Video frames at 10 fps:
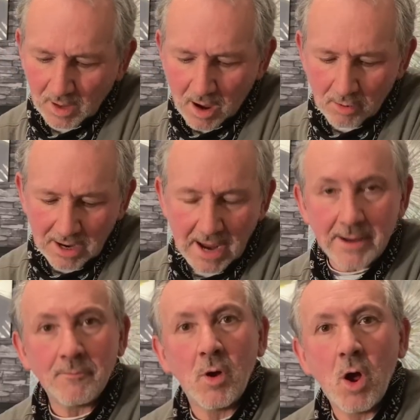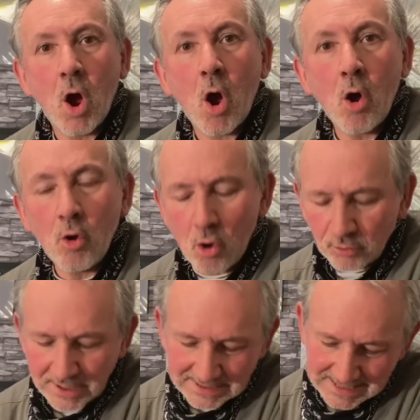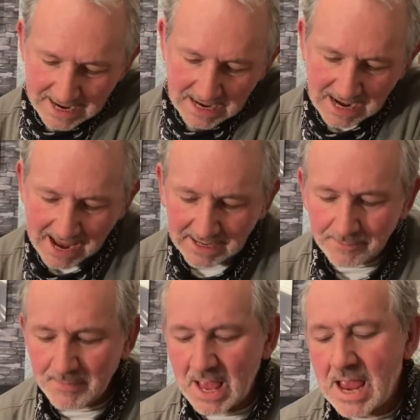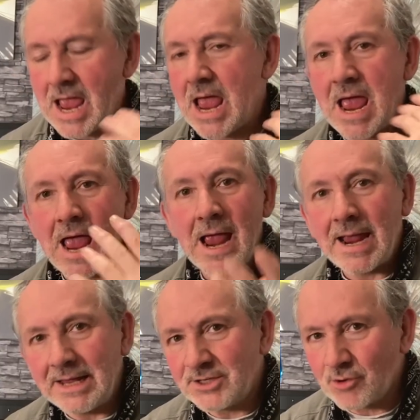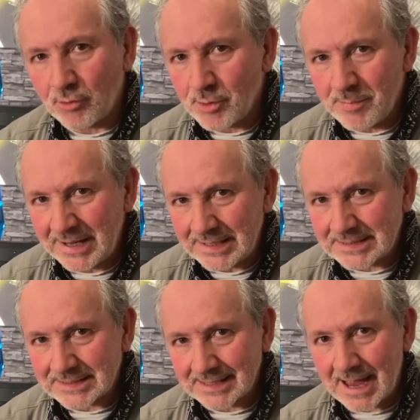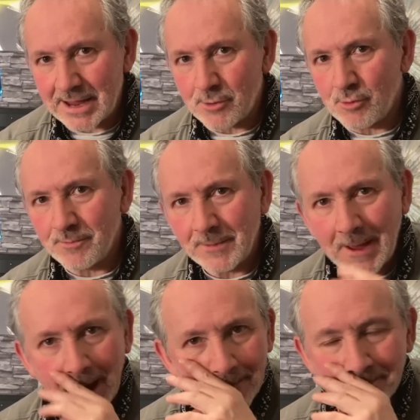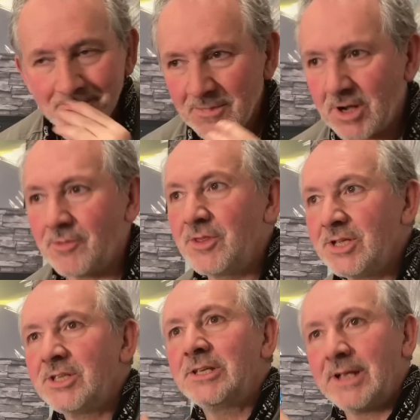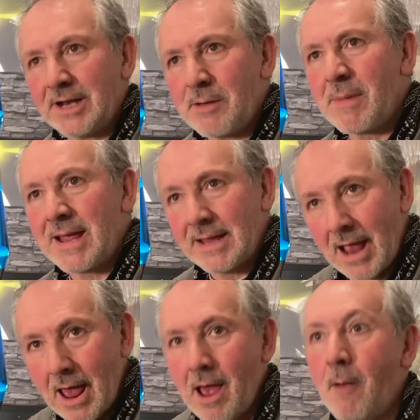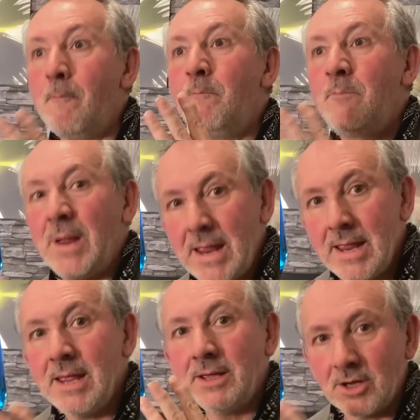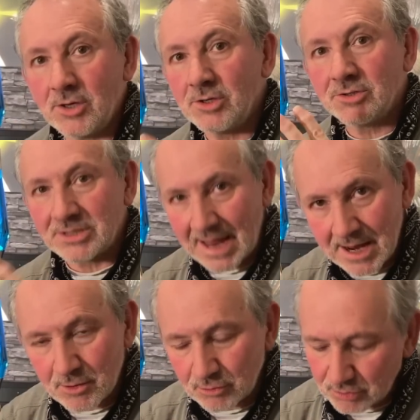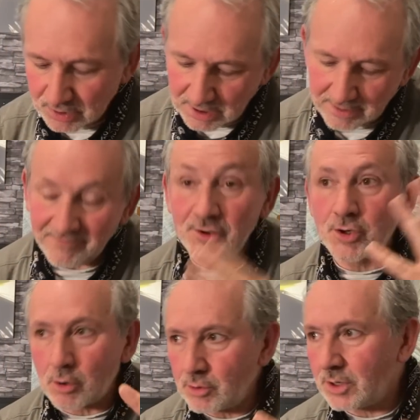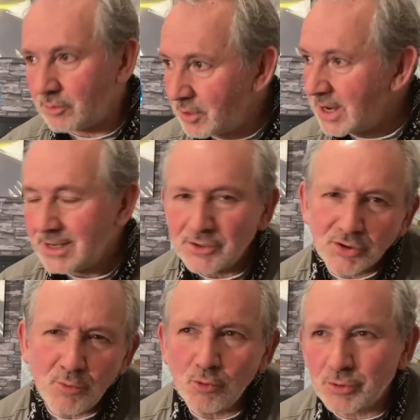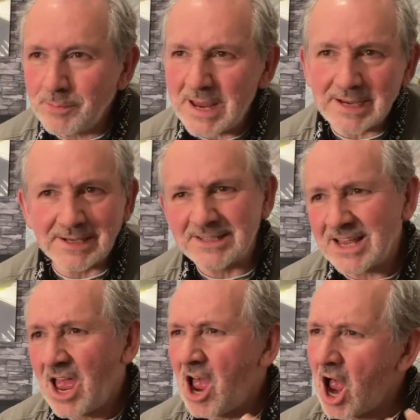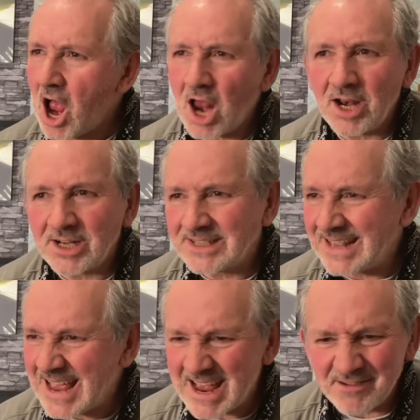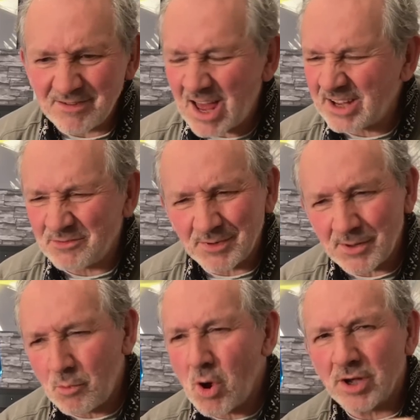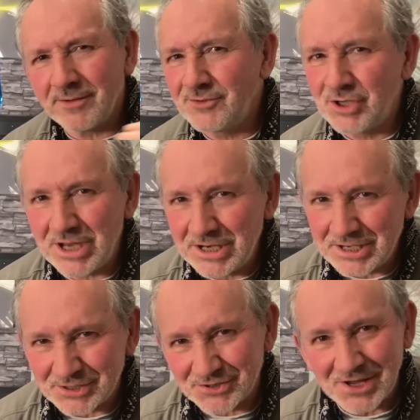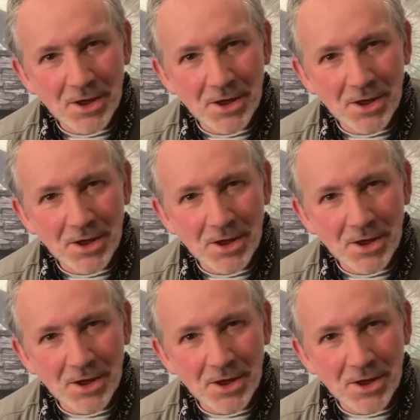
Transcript: Okay, on this Elac, it's got the biggest scale, yeah. You know, this is gonna make a bigger sound, you know, if you don't know. Small speakers, unless they're like the work of genius,